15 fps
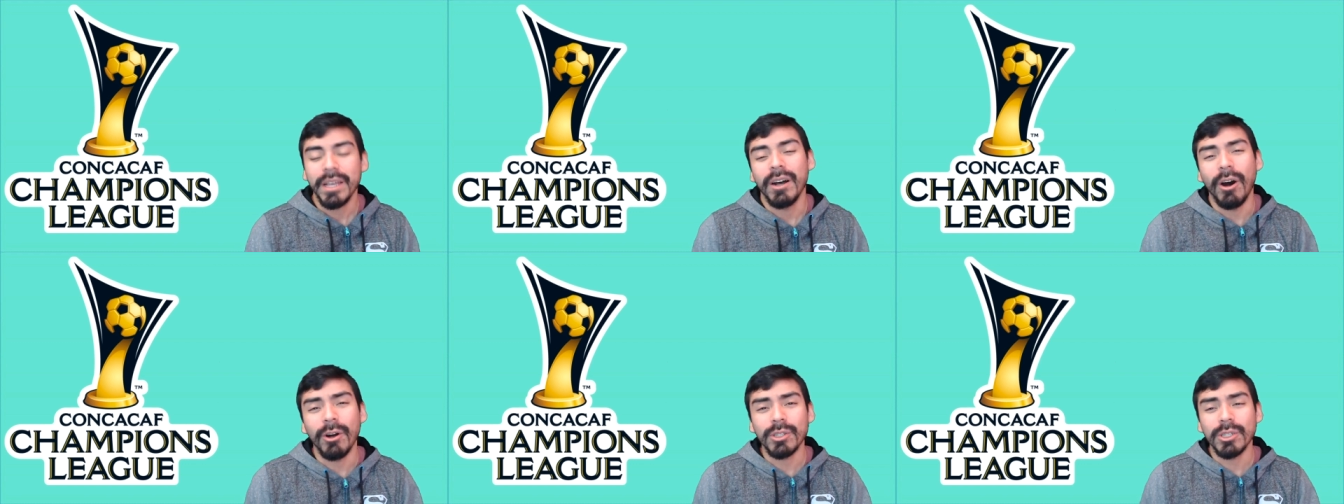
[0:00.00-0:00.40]

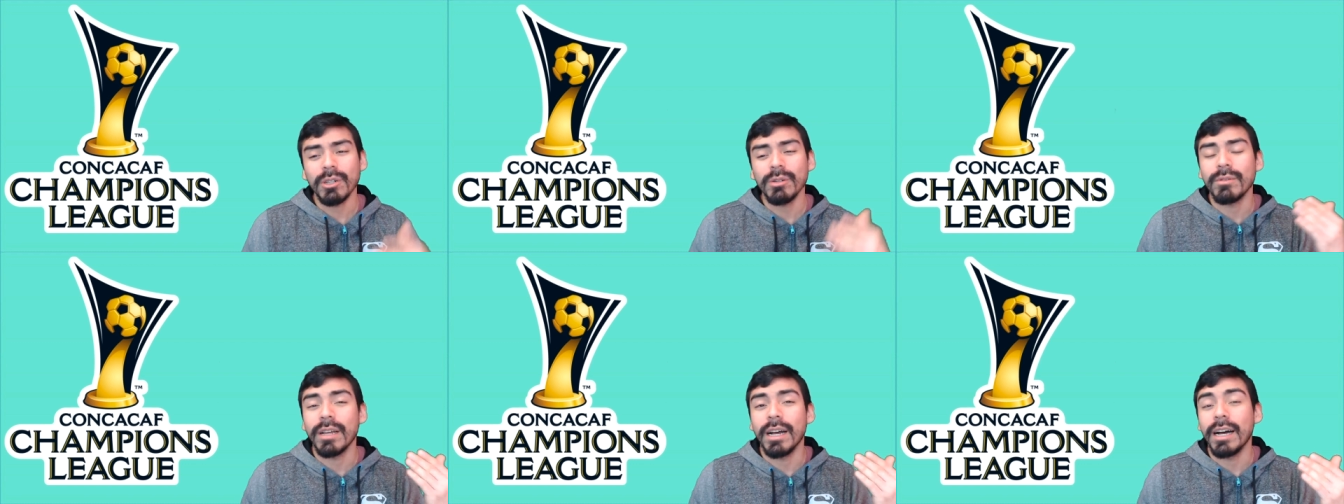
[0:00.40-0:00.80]

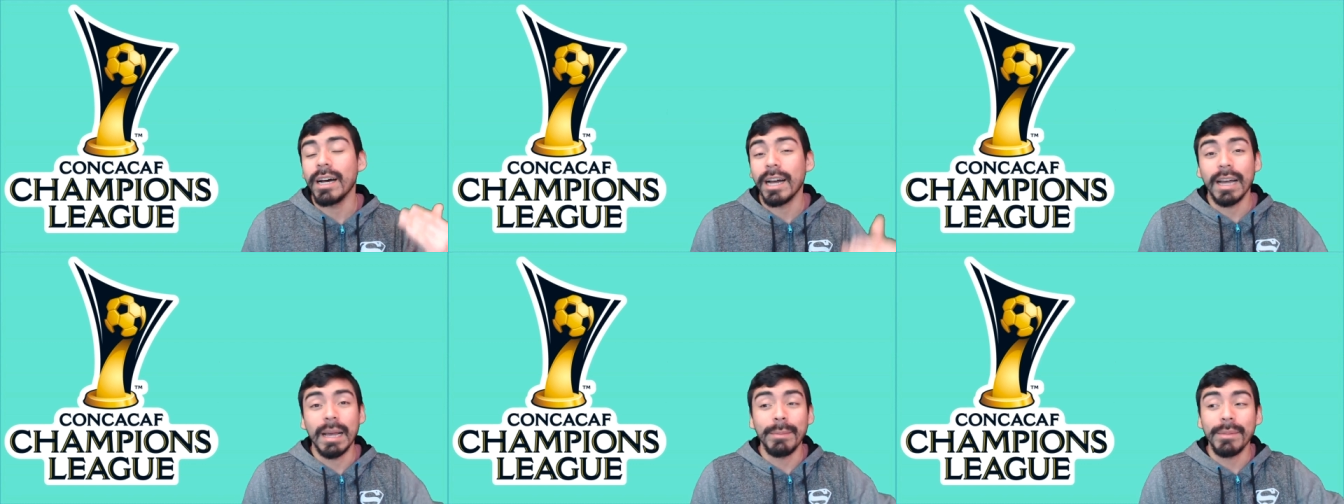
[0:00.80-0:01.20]
Also,
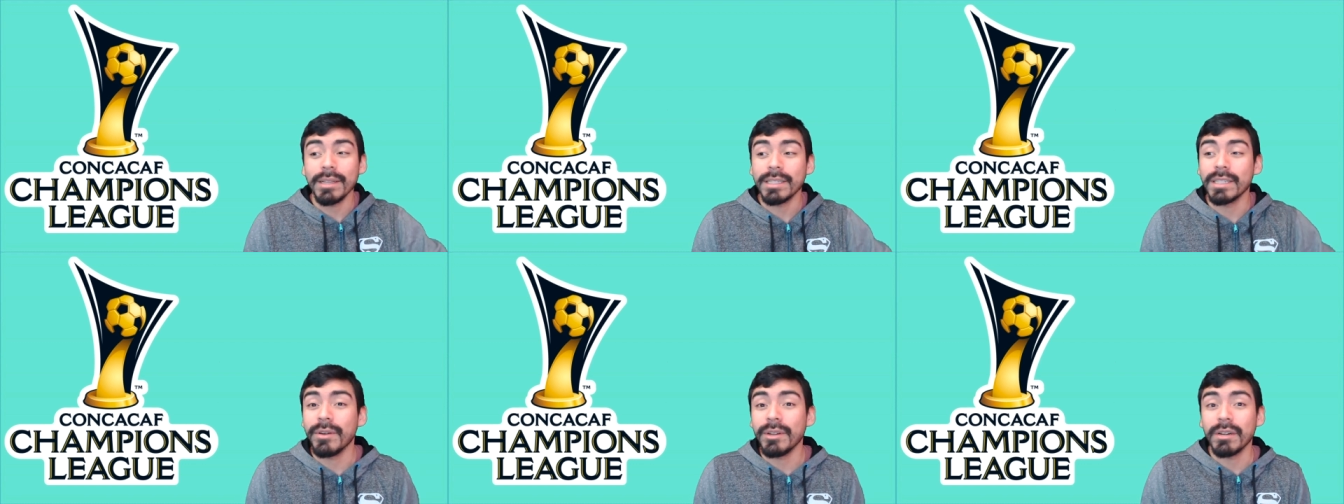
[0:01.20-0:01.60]
uh,
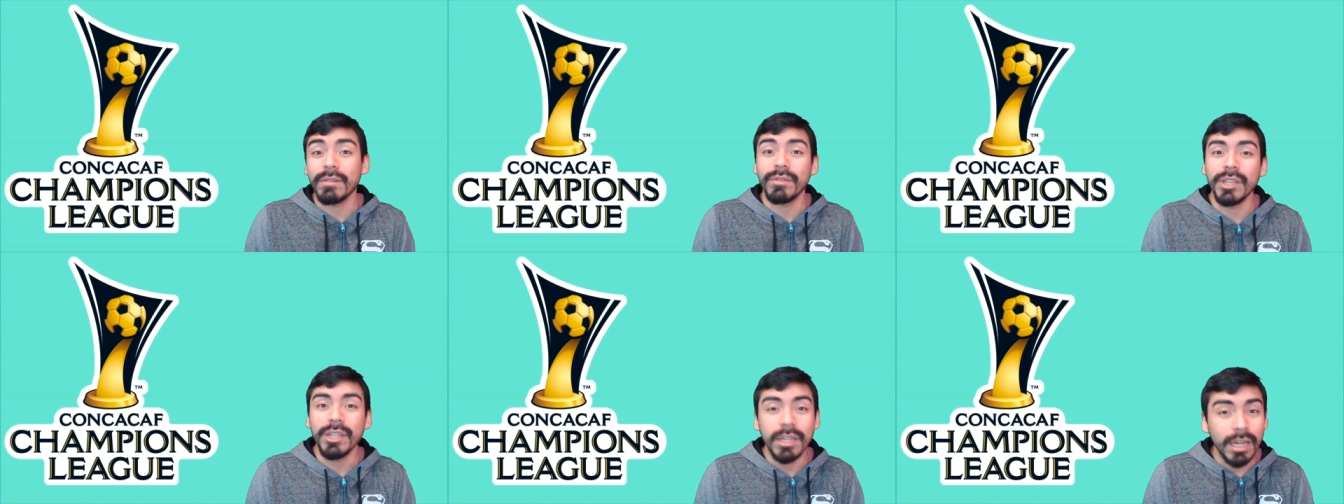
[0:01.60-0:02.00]
MLS Defender
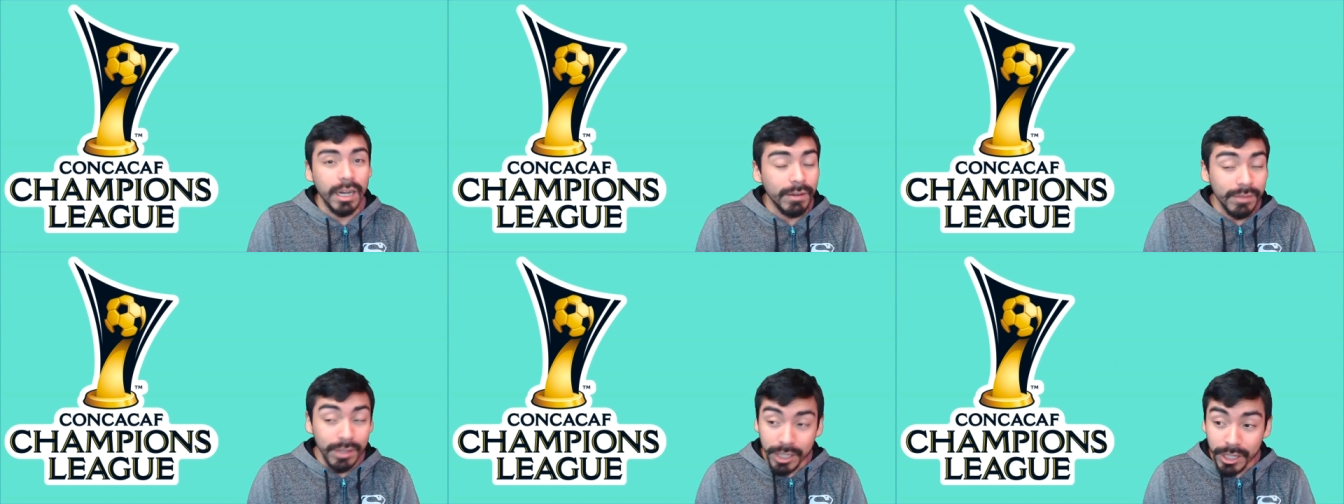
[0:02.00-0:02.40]

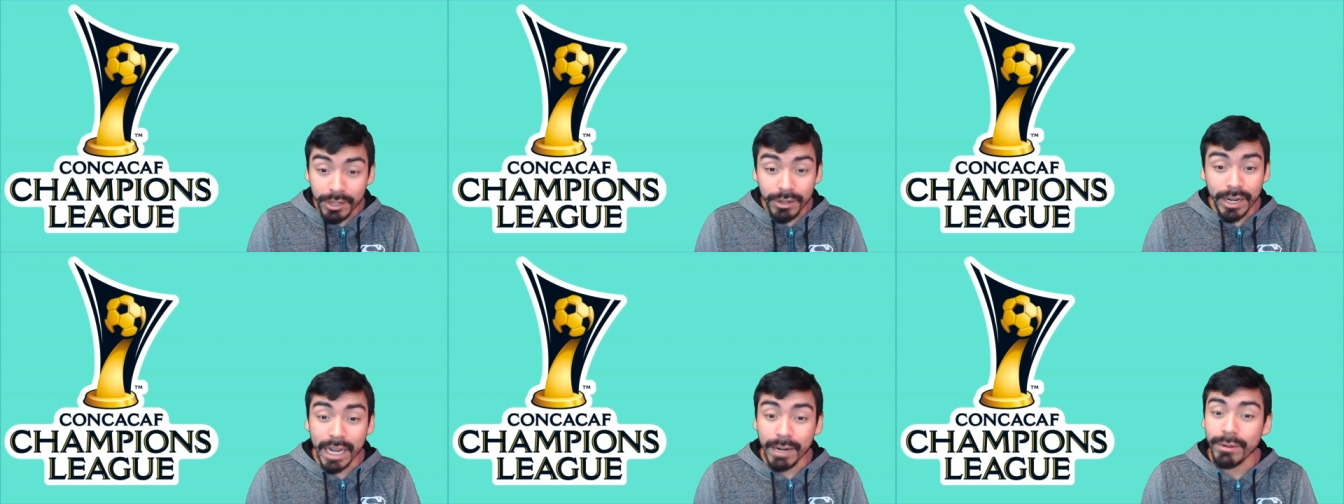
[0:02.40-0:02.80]
of the
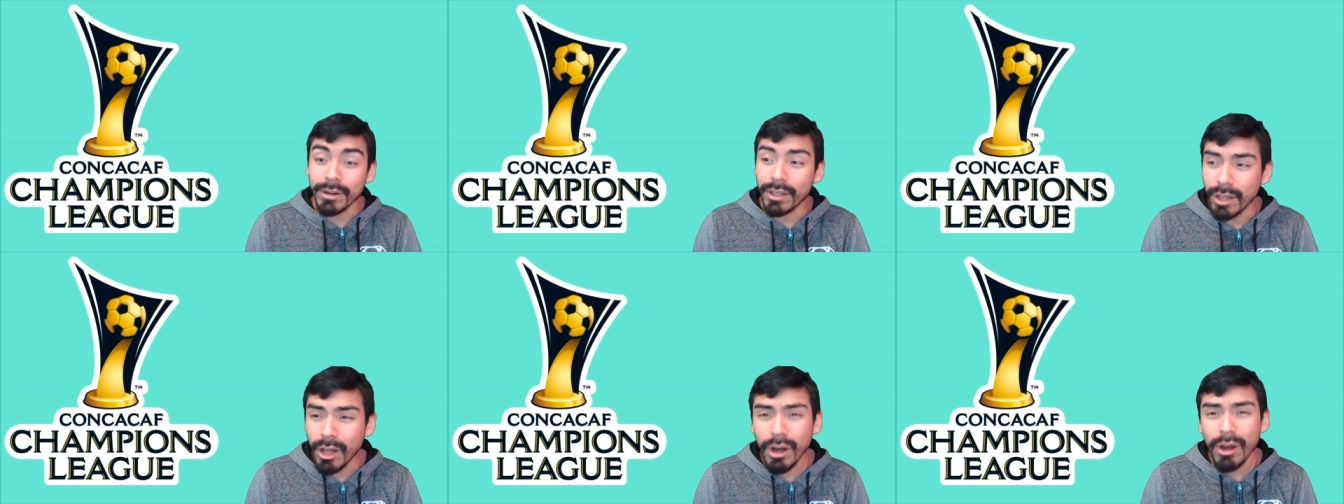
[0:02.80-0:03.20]
Year,
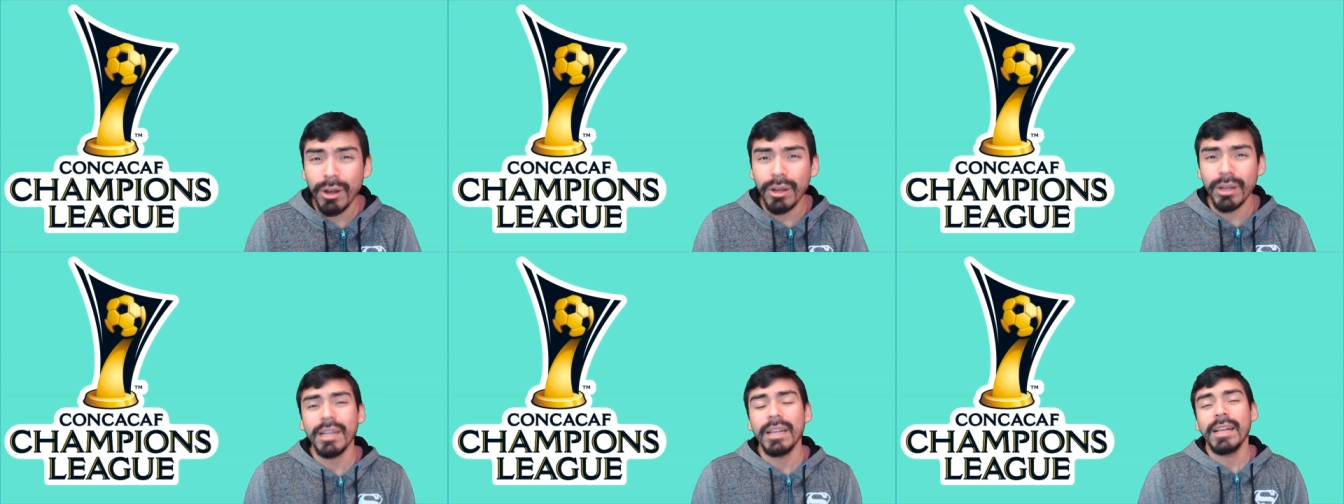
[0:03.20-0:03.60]
Aaron
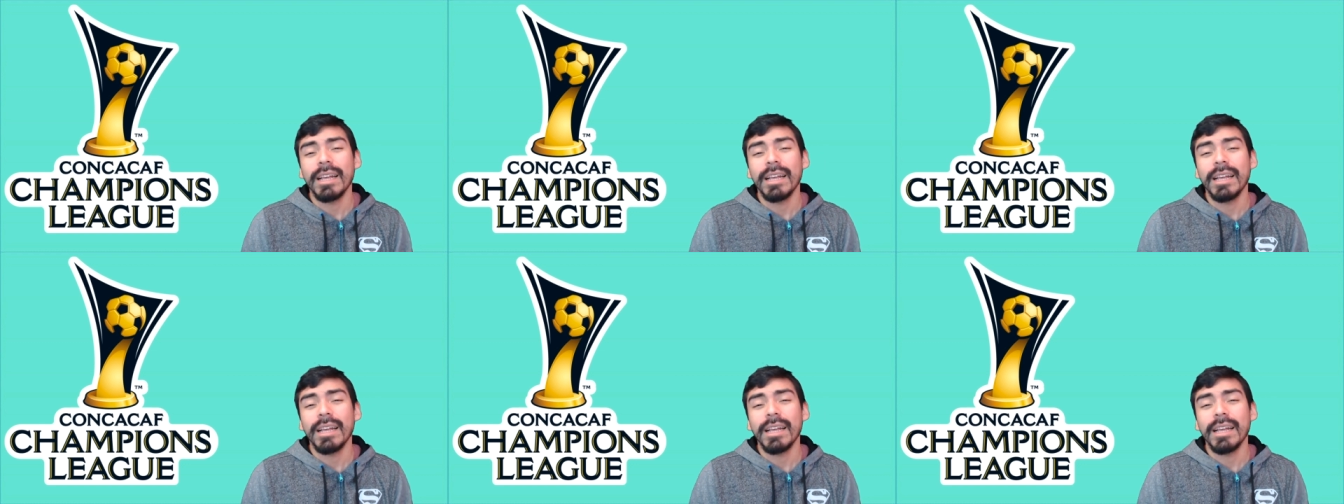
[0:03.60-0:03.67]
Long,